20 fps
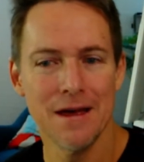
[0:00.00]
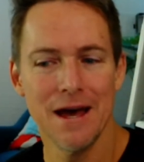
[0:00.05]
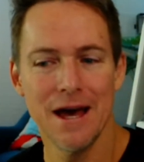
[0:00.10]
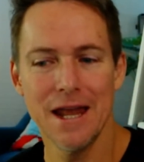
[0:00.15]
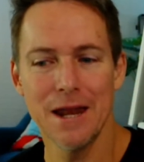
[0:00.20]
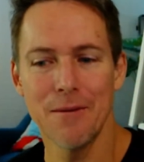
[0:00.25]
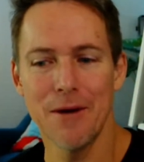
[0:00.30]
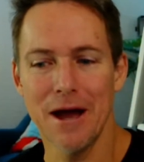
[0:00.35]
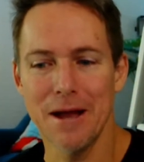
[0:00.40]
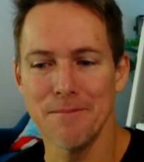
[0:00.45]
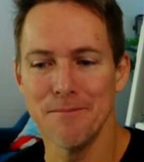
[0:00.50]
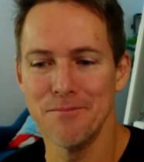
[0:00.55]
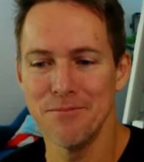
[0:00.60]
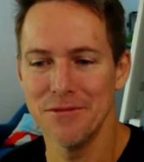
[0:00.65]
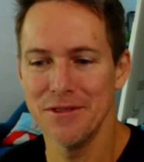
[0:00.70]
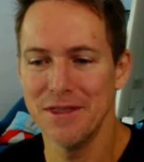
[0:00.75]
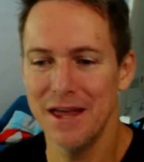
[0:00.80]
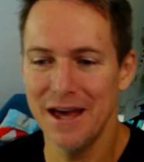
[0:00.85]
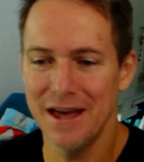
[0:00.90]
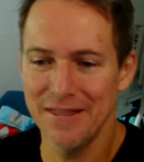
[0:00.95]
Anyway,
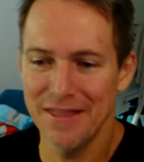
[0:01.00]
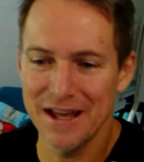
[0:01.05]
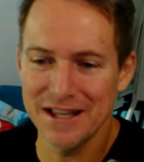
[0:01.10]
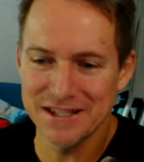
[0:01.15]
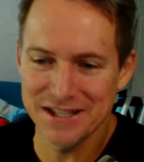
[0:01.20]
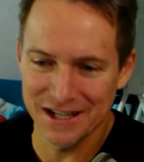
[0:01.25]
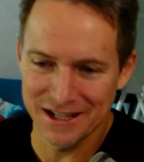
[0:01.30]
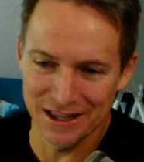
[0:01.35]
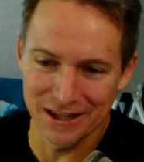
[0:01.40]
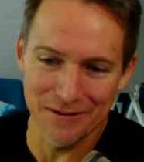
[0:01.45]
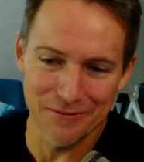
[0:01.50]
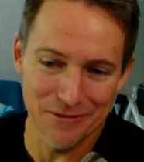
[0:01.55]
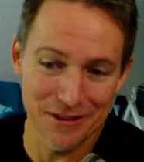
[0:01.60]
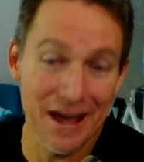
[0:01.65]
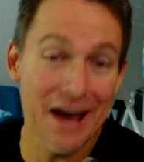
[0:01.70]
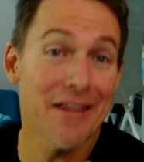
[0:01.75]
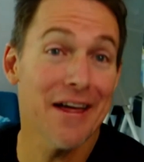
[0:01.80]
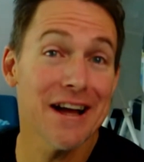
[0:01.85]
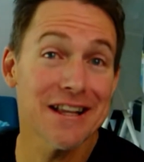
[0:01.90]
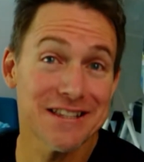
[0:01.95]
that's a cliff.
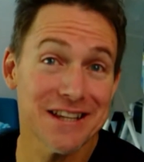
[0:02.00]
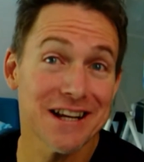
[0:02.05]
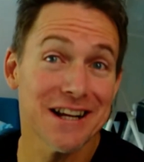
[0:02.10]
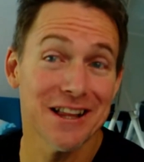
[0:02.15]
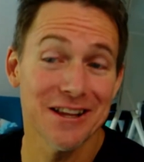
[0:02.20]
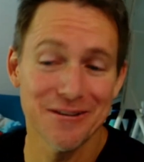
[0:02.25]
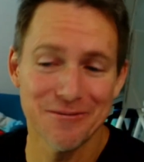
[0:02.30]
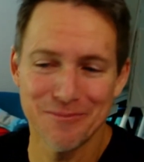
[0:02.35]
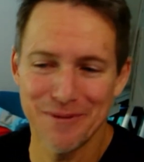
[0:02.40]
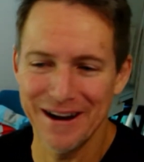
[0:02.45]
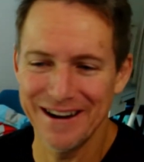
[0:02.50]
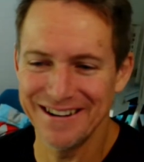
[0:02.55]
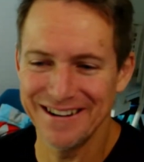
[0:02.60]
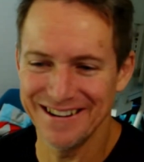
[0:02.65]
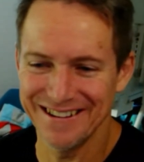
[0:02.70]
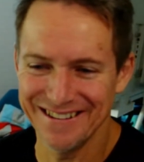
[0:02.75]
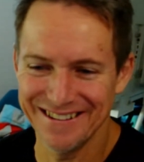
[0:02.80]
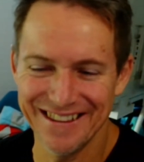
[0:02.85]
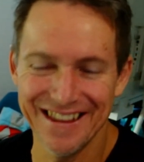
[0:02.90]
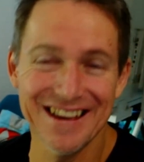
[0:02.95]
Now that's a cliff,
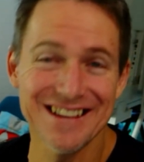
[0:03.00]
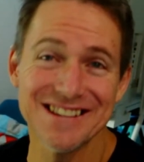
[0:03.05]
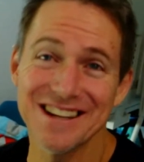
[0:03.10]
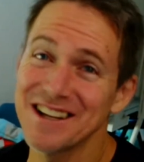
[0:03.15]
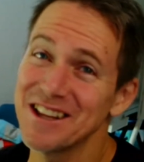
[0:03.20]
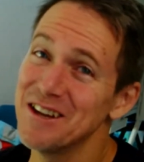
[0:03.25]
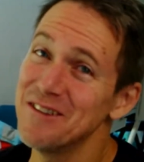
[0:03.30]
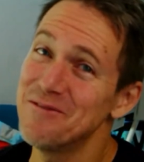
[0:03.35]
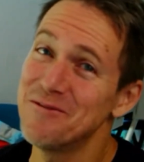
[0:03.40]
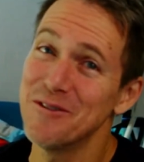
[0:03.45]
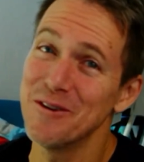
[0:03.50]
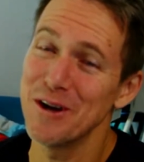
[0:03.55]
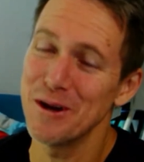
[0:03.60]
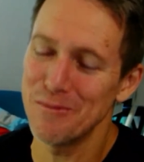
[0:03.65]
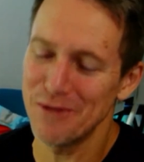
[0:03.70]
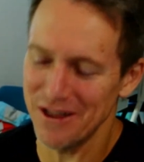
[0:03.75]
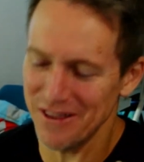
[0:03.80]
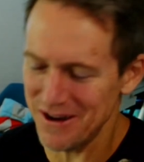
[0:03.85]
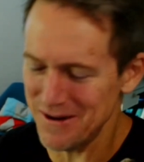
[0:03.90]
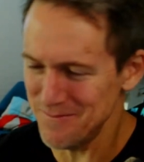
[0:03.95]
Brendan. There's a cliff for
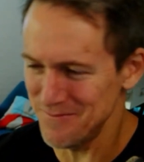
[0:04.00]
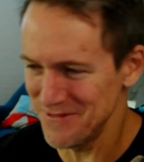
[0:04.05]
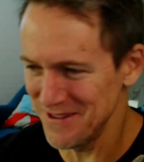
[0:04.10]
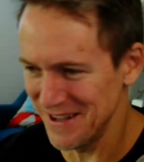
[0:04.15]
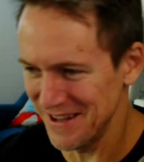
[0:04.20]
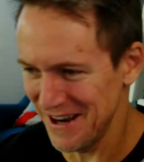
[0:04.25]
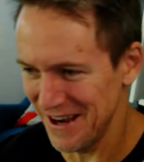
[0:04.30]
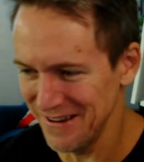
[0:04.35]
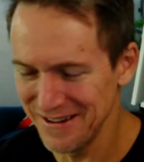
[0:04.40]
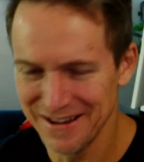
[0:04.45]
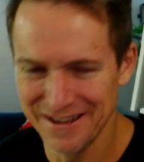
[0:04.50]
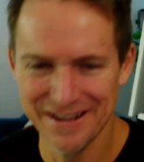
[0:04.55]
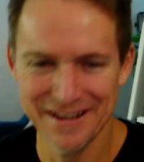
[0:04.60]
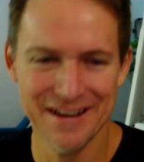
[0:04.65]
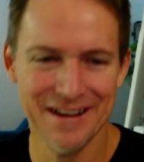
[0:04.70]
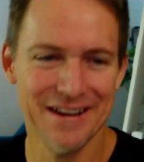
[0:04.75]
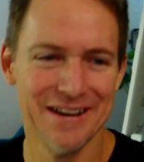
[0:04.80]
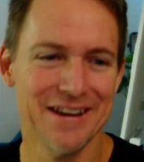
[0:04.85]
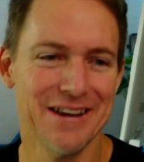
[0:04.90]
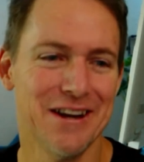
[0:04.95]
you, brother. You
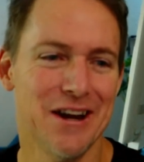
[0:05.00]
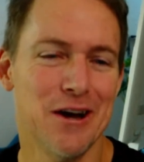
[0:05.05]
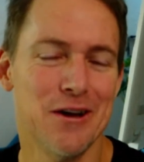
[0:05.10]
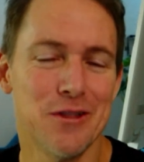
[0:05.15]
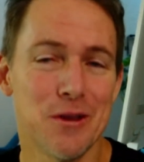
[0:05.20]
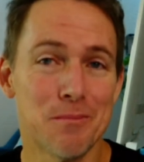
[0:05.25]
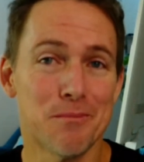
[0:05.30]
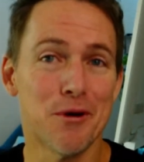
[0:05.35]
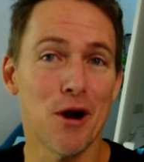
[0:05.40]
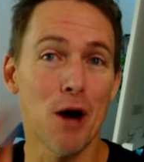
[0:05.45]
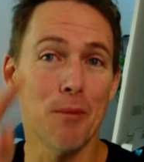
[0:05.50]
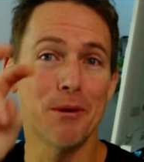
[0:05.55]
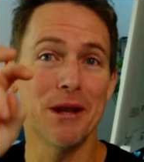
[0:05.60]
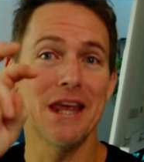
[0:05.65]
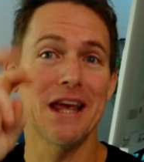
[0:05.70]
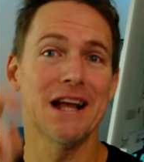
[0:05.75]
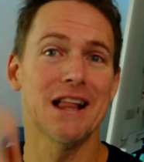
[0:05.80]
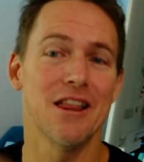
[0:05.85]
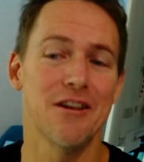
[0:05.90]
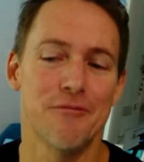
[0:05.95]
know, the
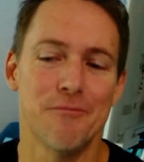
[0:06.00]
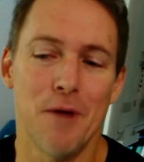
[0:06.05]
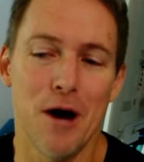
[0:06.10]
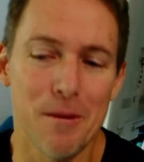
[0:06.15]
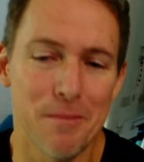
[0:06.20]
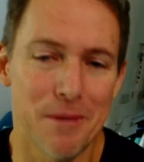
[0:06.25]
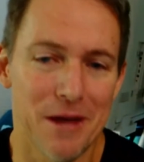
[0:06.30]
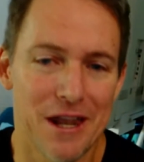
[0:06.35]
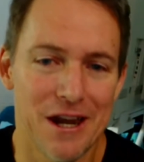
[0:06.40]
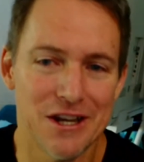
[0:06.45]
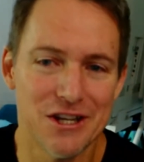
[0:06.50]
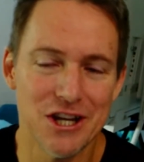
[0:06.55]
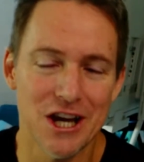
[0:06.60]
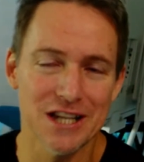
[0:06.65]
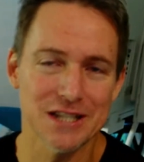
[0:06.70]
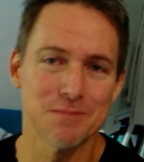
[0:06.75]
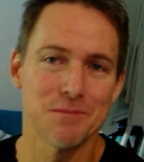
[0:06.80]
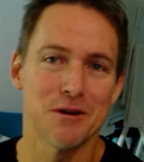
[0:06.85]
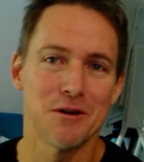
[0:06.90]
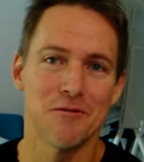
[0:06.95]
property cliff might be an
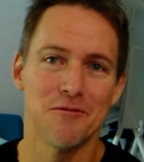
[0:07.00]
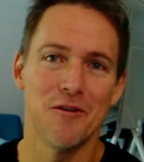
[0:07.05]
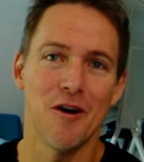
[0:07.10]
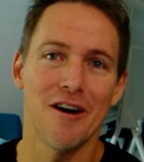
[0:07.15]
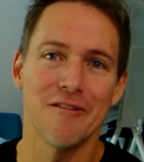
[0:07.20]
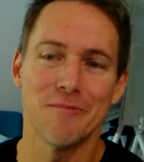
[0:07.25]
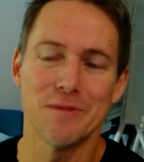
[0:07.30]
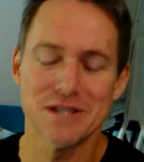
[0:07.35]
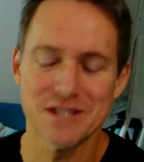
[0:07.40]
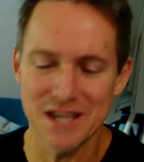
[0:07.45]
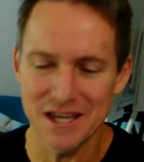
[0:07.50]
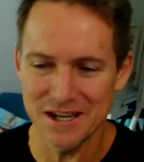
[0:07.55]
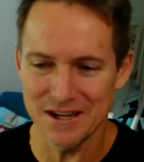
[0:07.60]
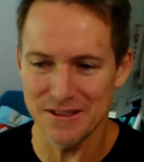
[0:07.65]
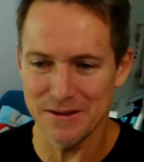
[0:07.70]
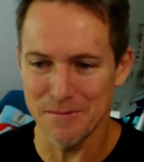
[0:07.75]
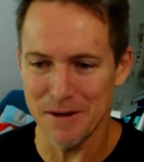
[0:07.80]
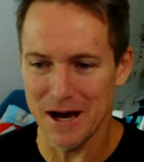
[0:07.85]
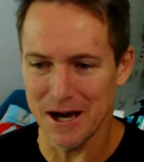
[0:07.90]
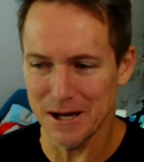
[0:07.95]
adjustment of 5%
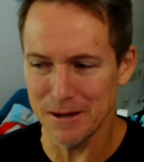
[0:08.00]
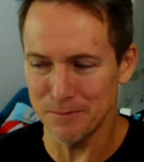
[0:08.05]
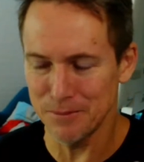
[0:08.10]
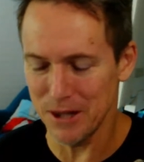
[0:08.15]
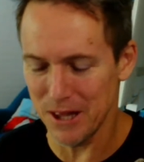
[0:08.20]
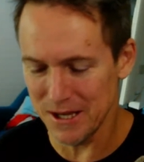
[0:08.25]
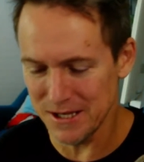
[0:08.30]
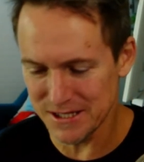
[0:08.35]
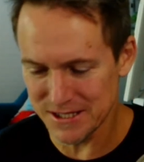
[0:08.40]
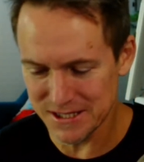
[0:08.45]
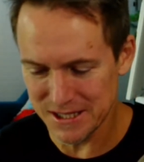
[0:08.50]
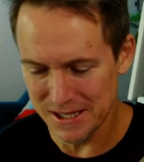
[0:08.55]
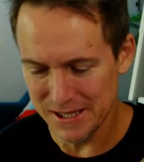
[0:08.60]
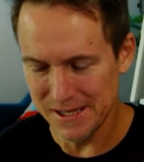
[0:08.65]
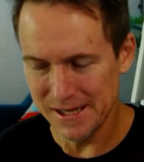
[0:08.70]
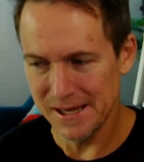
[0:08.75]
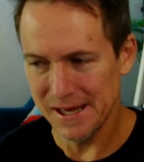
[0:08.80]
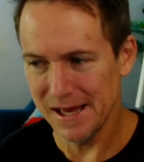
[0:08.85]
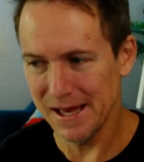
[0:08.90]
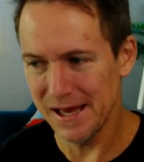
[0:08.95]
in the marketplace.
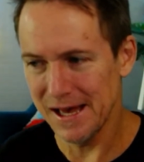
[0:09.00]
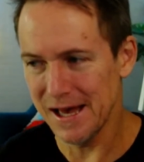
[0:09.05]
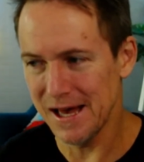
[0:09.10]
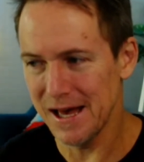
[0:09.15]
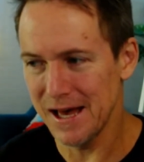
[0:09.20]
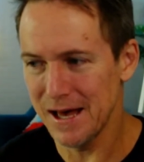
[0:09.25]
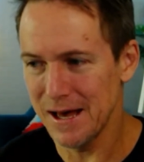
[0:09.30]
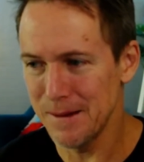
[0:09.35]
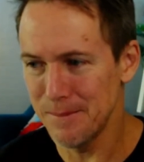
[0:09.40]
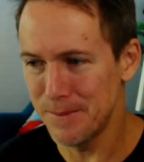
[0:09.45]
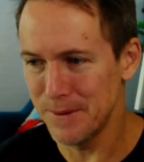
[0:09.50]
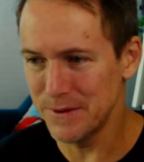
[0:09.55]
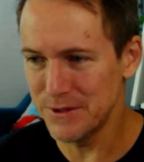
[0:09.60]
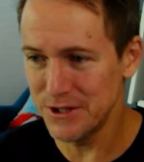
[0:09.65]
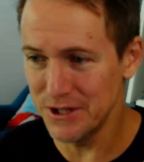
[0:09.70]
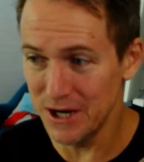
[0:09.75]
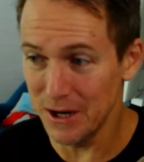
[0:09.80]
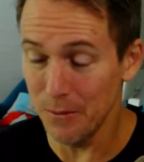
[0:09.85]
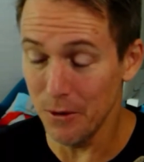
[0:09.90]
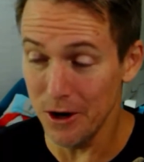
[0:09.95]

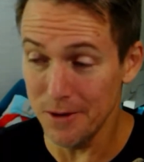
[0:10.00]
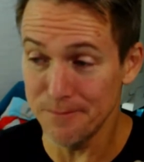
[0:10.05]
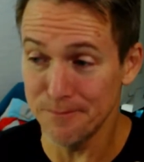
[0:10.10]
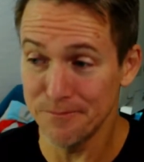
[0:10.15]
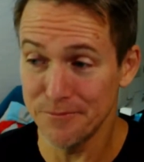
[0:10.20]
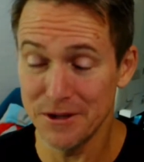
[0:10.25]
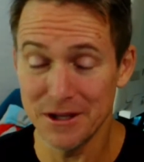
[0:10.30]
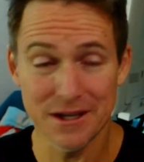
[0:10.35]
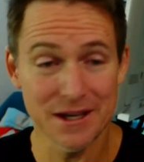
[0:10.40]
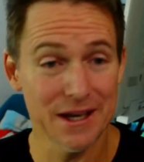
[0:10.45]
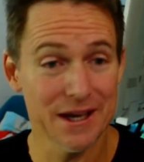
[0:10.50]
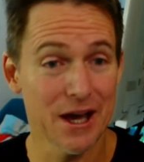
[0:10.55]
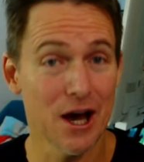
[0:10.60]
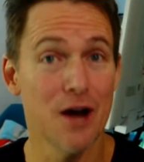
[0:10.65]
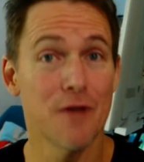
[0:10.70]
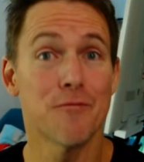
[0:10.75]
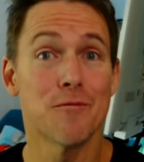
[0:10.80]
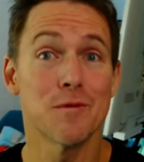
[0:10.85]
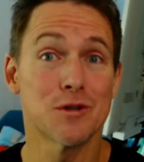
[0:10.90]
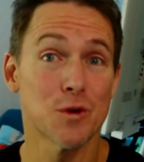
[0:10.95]
But you know what? You can
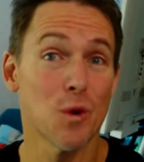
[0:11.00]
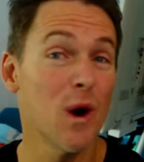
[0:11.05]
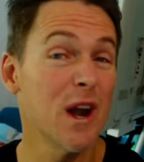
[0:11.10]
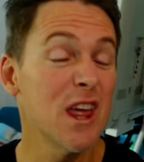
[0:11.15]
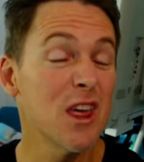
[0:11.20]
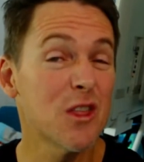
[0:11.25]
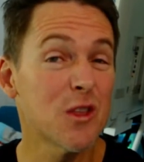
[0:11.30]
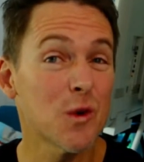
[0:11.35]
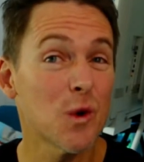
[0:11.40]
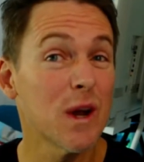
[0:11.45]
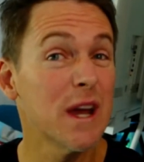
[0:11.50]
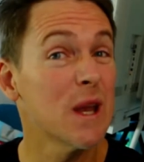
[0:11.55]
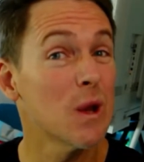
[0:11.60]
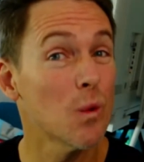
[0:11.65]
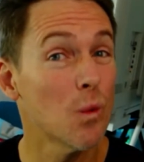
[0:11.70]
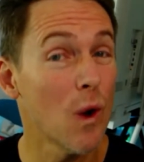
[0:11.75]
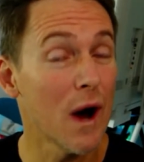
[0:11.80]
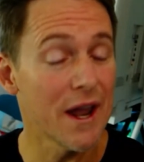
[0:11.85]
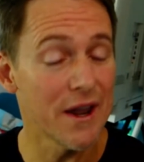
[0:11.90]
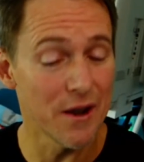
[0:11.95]
go from 23
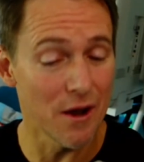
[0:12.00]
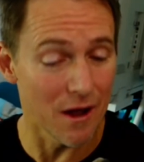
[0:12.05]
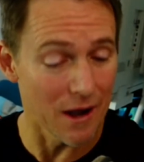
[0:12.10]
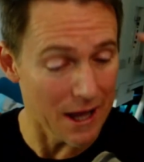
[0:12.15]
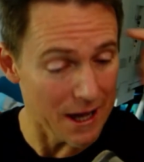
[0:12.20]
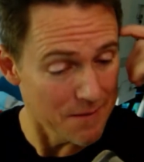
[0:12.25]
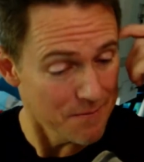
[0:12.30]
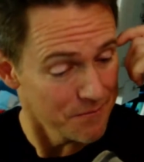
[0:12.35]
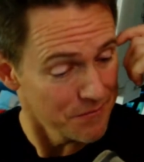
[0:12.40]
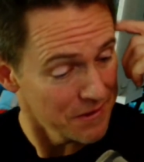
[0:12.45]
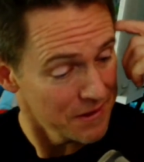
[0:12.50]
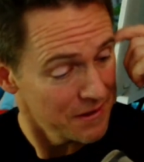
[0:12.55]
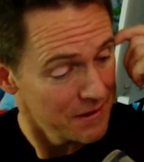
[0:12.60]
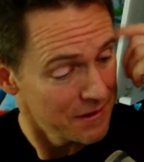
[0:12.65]
to $1.